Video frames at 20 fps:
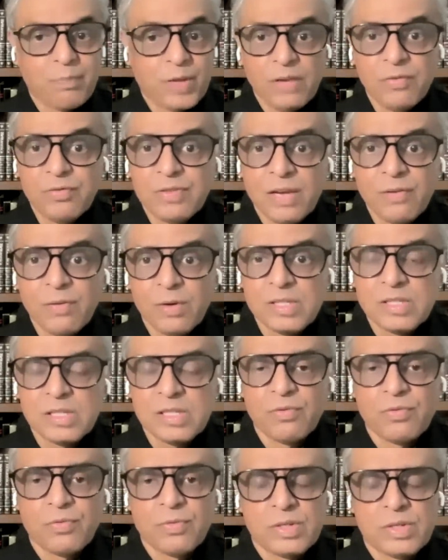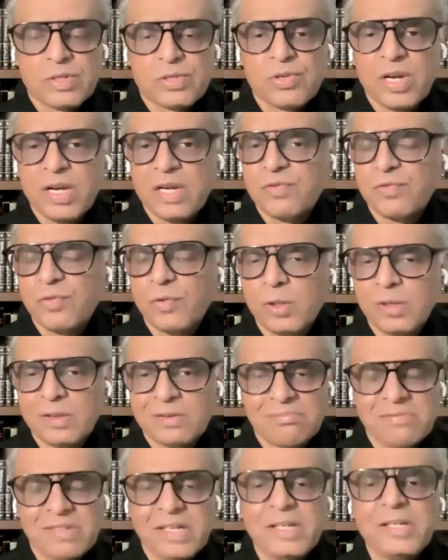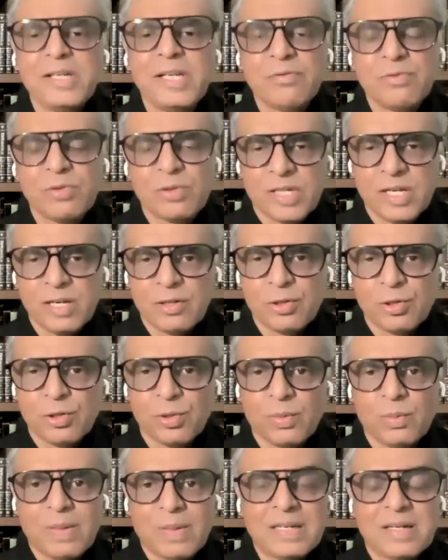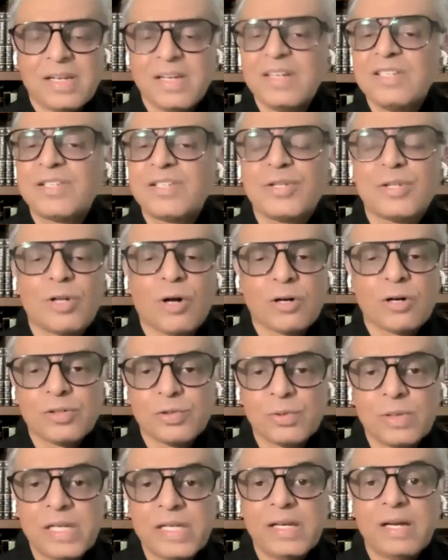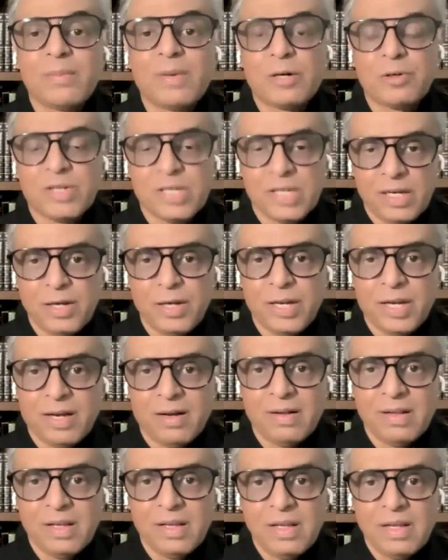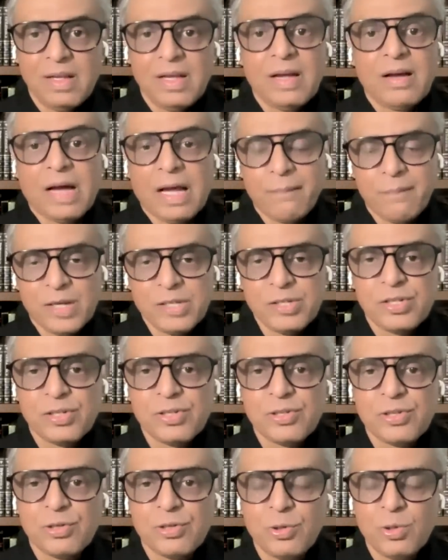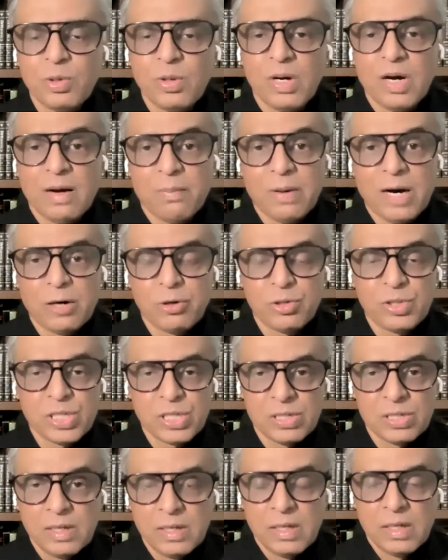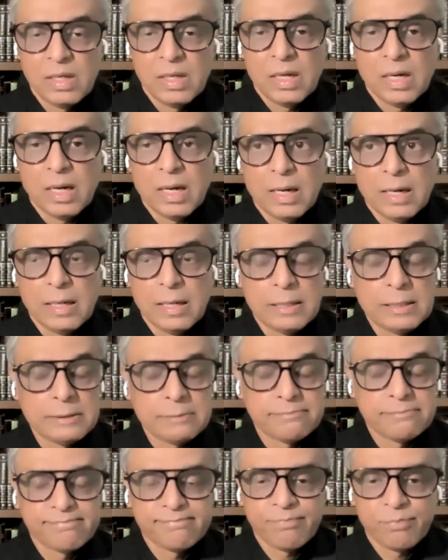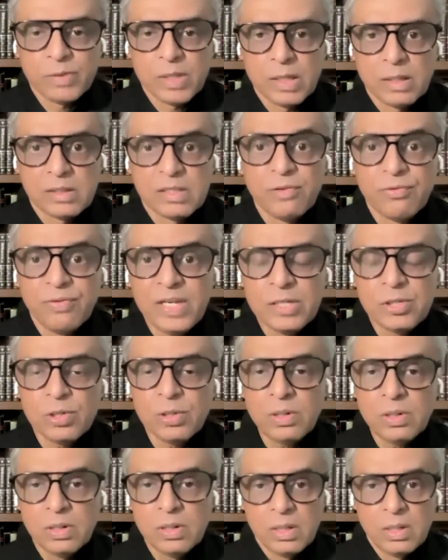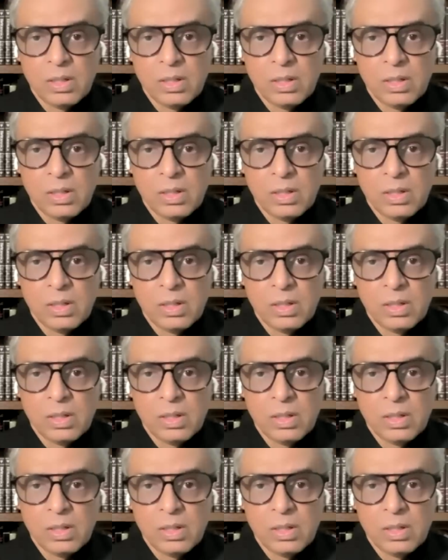If there was a straight vote, India would get through. But it's not only about India. I mentioned to you about the veto.